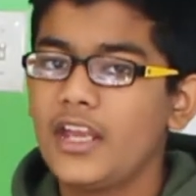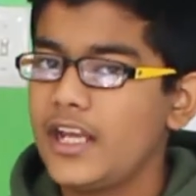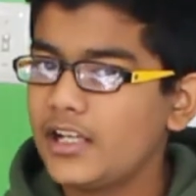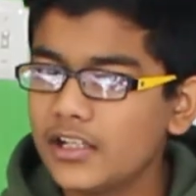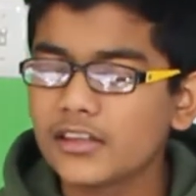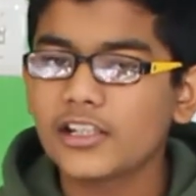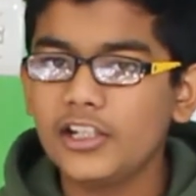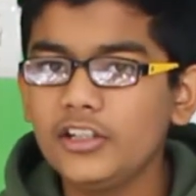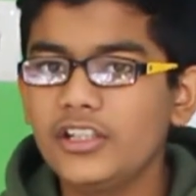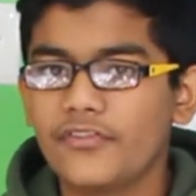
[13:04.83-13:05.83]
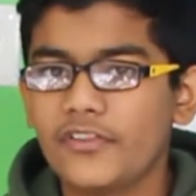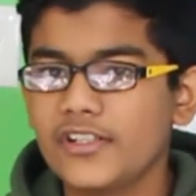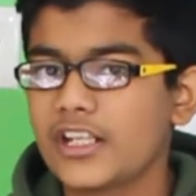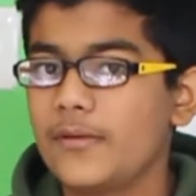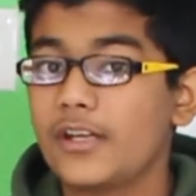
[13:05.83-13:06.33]
and a little
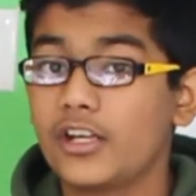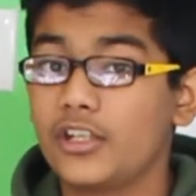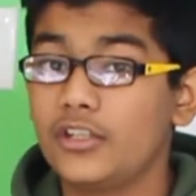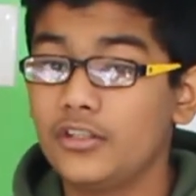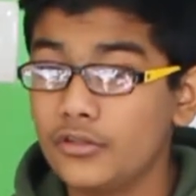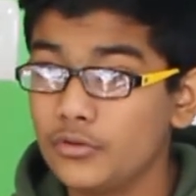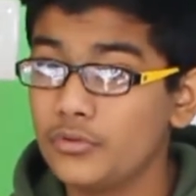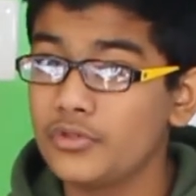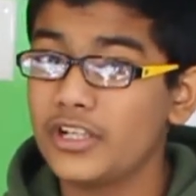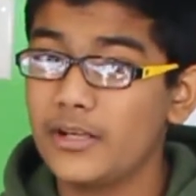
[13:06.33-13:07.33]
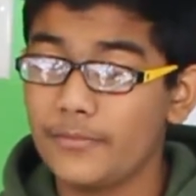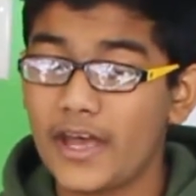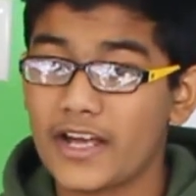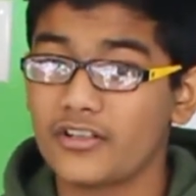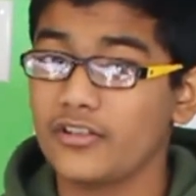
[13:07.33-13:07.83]
difference can make a huge
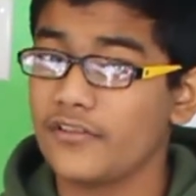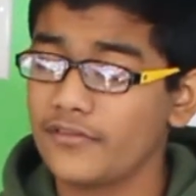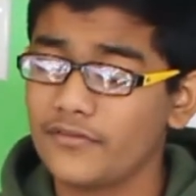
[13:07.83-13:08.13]
impact on your